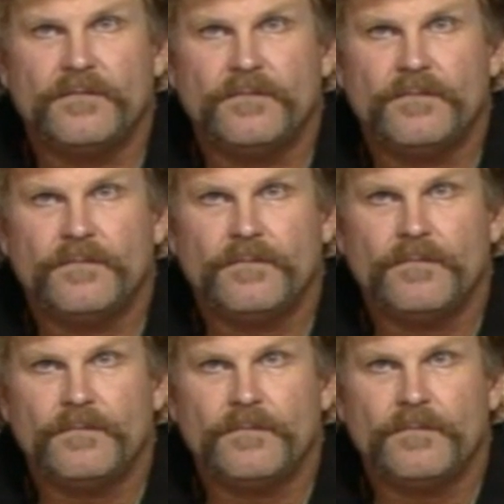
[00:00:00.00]
No, he
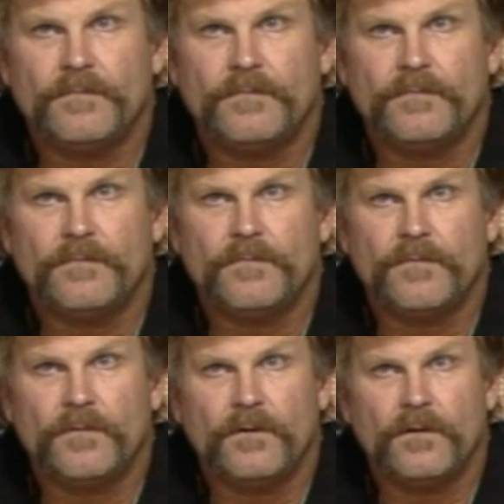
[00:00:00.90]
suffered on the cross for
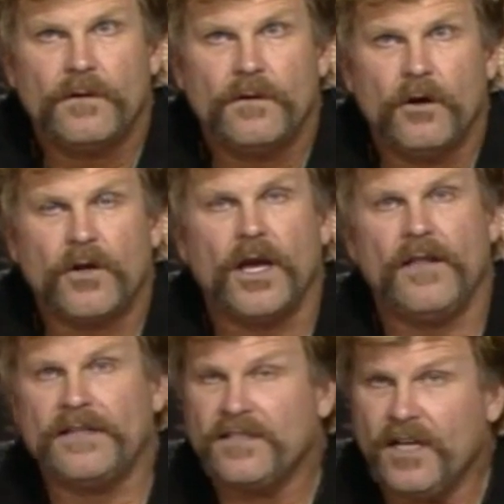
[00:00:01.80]
our sins. Okay,
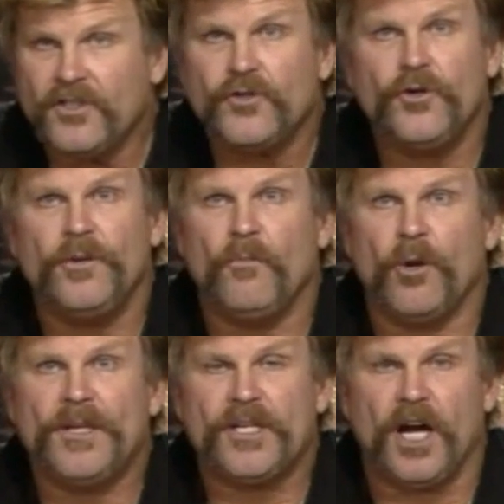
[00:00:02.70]
that's not true in
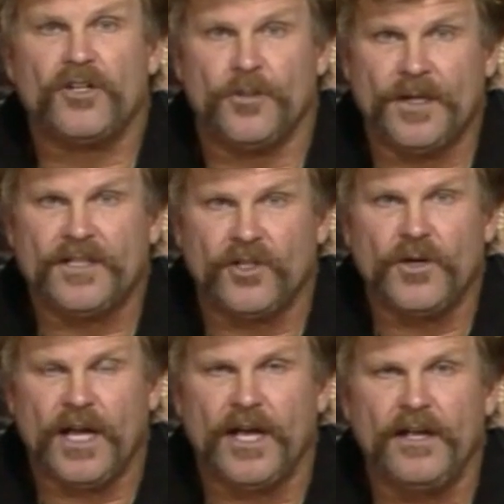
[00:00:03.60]
Mormon doctrine, but it's
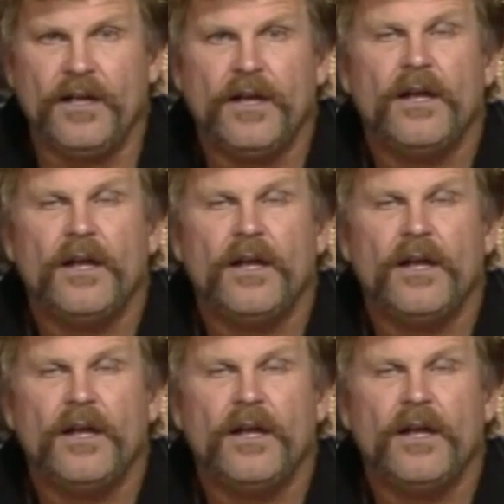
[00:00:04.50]
okay.